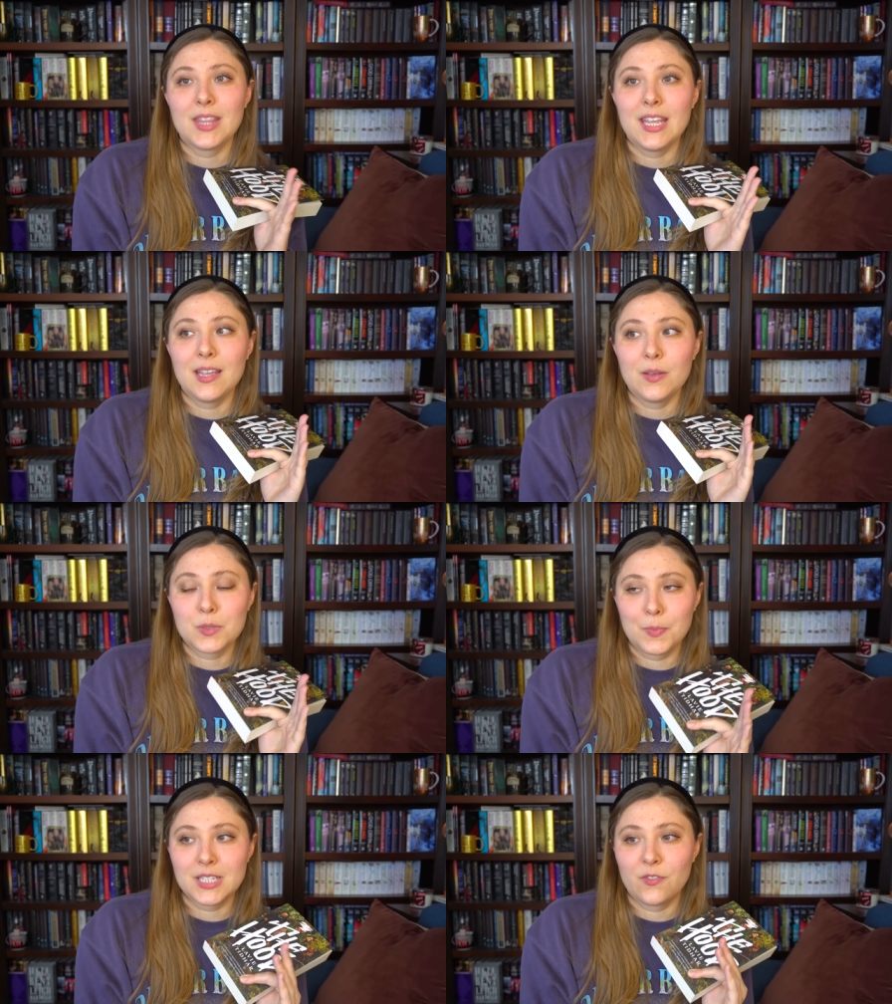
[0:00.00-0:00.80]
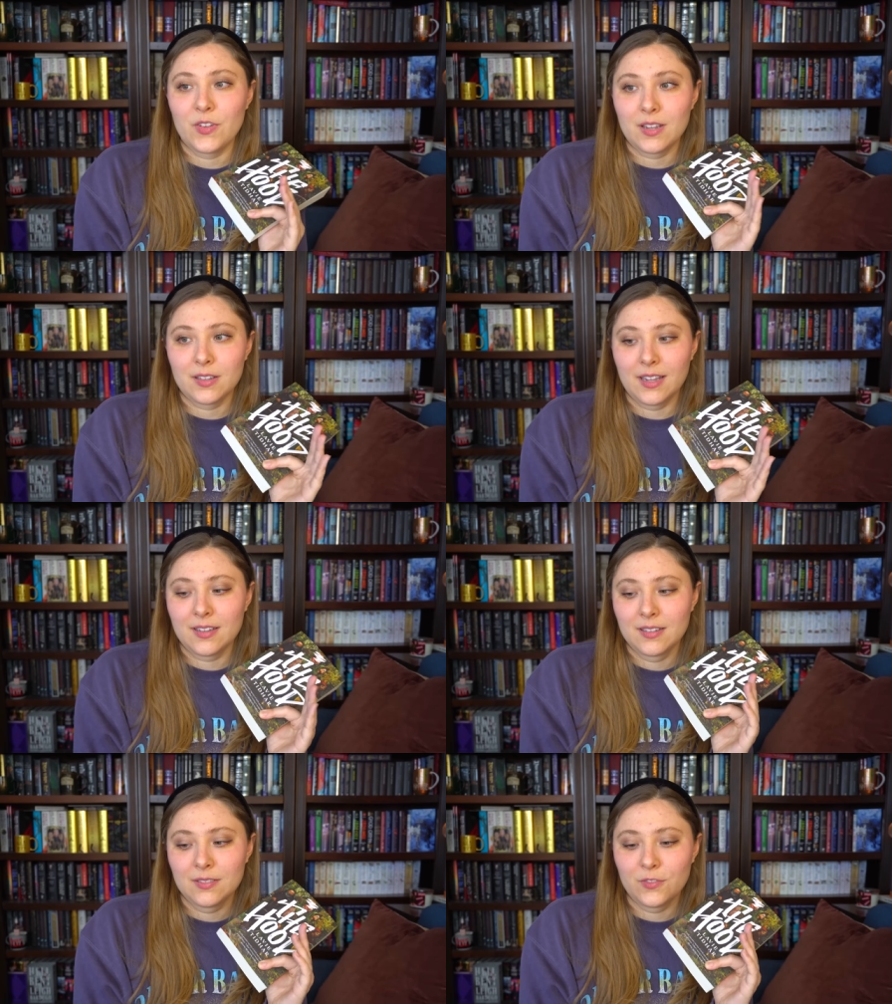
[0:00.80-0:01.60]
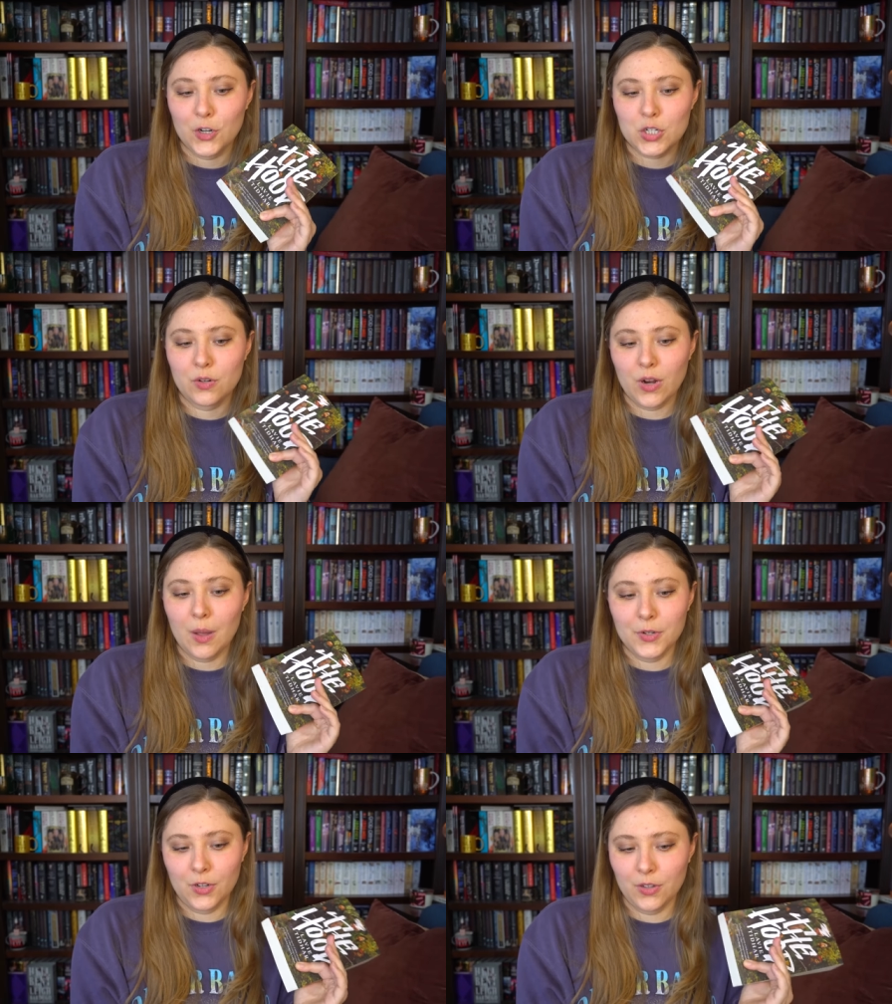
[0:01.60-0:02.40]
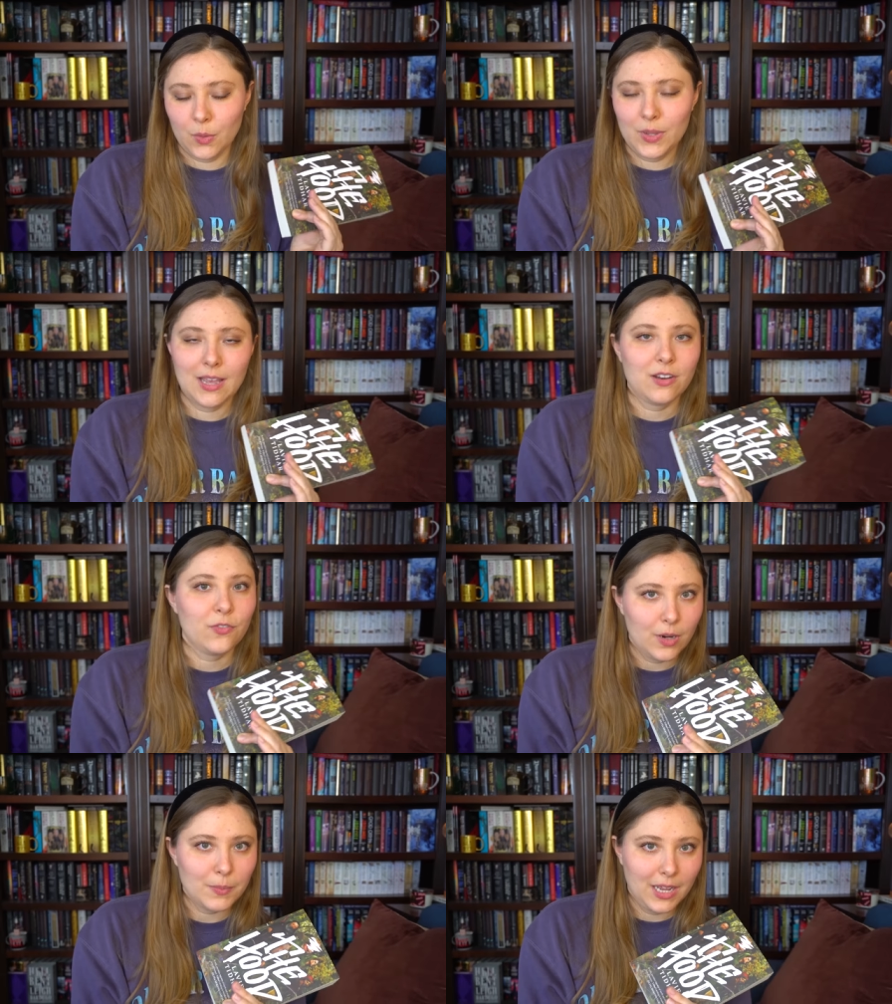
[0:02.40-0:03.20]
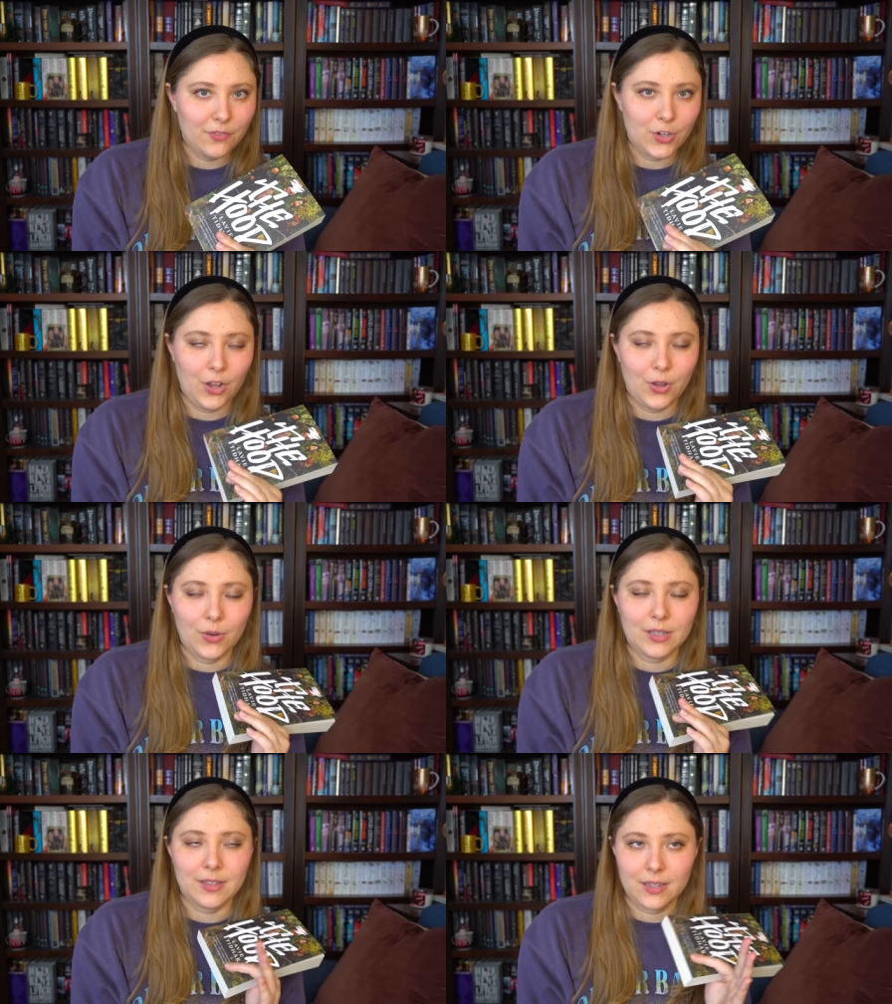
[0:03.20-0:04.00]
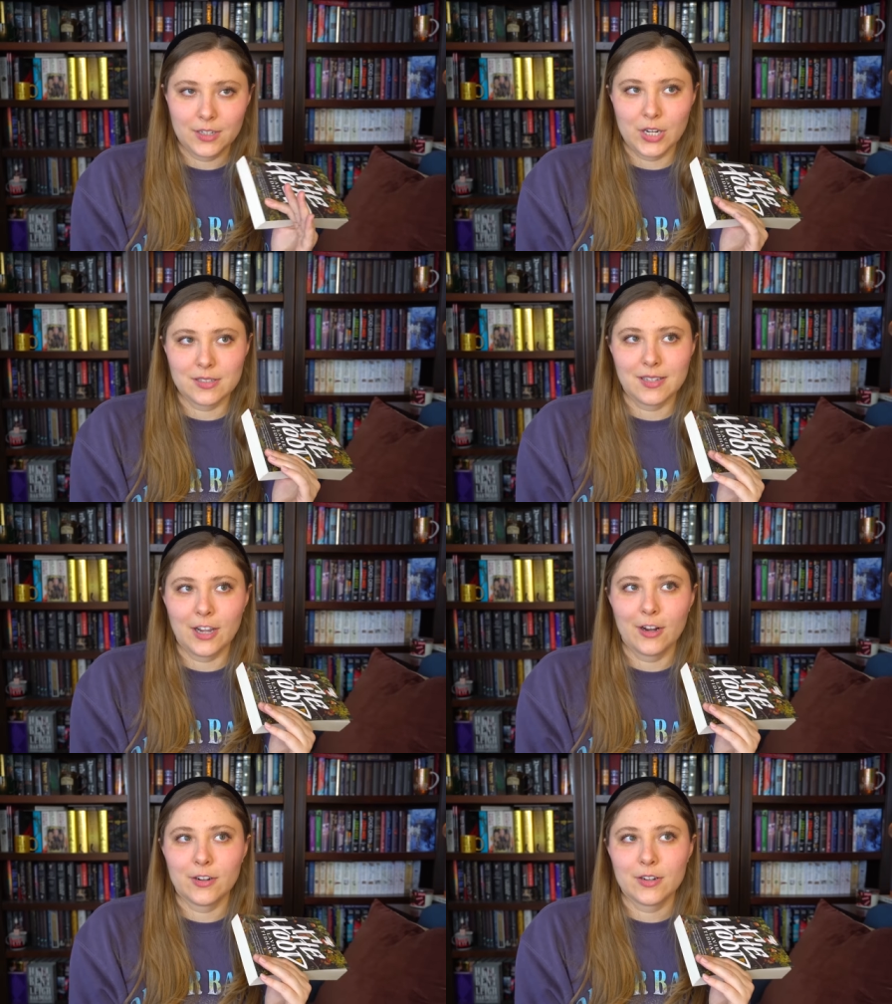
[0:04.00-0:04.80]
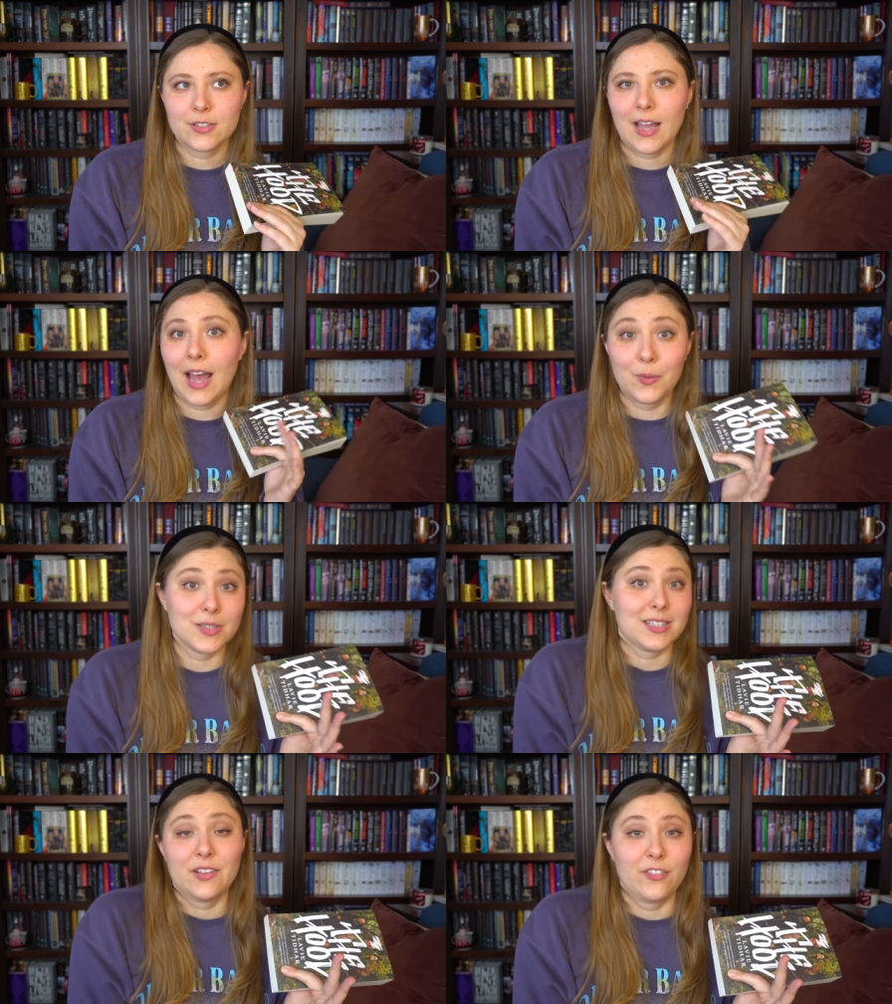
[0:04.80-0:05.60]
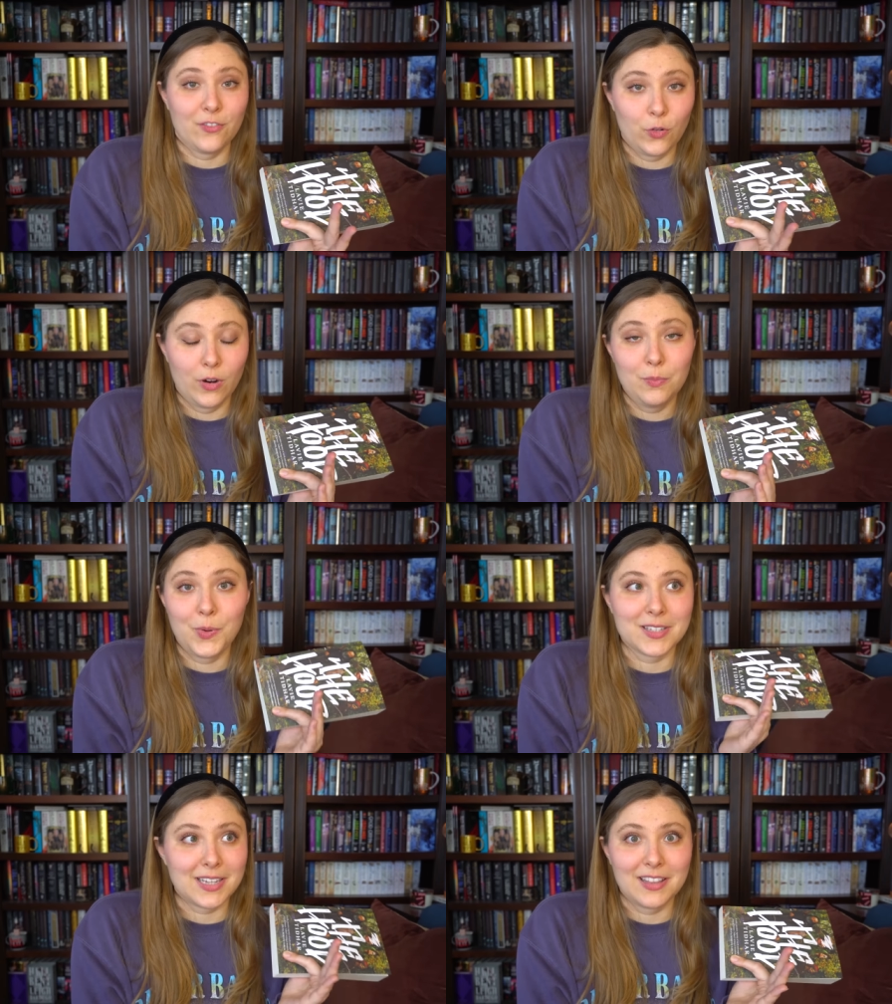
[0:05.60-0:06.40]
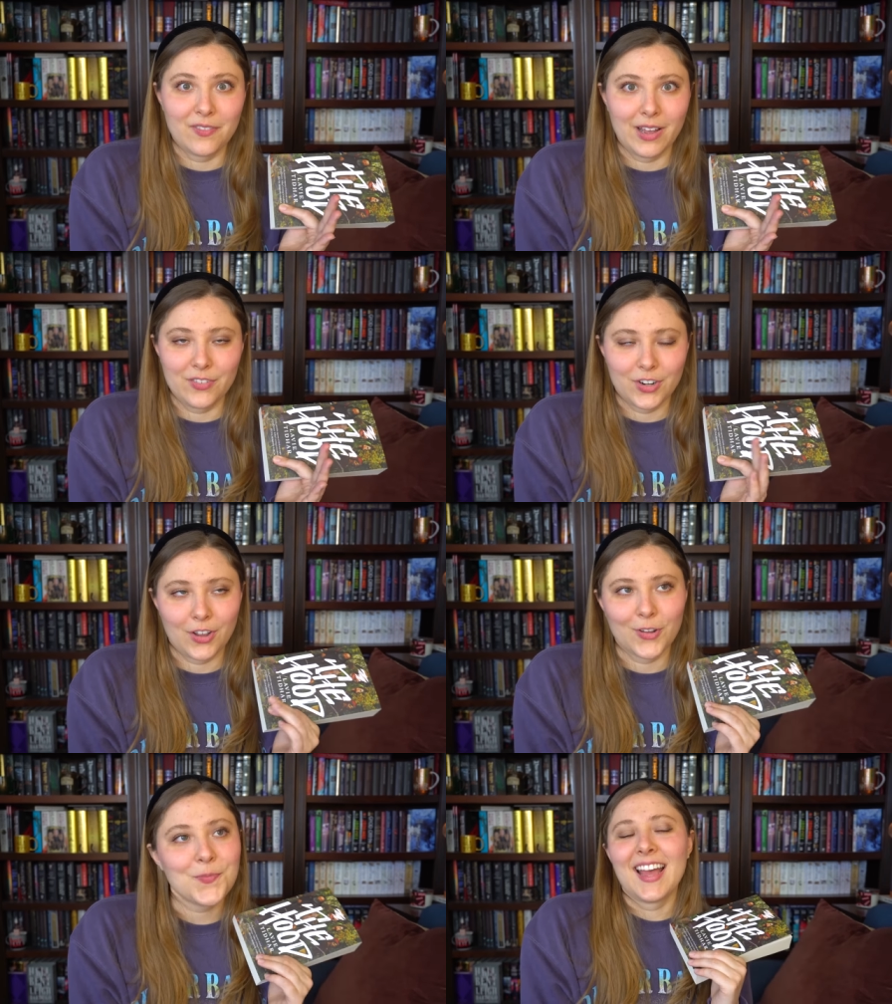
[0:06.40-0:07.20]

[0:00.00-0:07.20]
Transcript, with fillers: the specific like version of Robin Hood that we get from Ivanhoe and like adjacent characters. I was living for it because I love Ivanhoe,